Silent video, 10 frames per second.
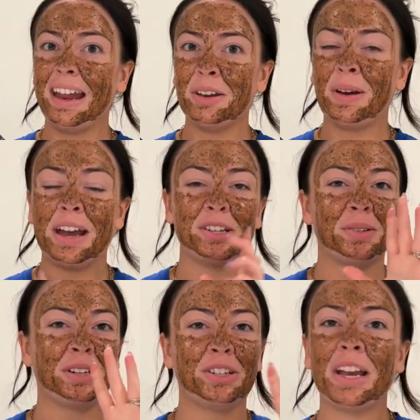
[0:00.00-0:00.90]
Anyway, I just
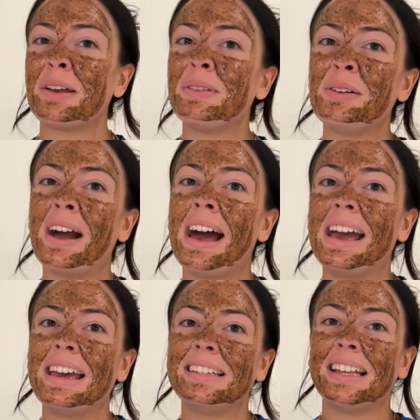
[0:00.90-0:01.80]
want to check in with you guys,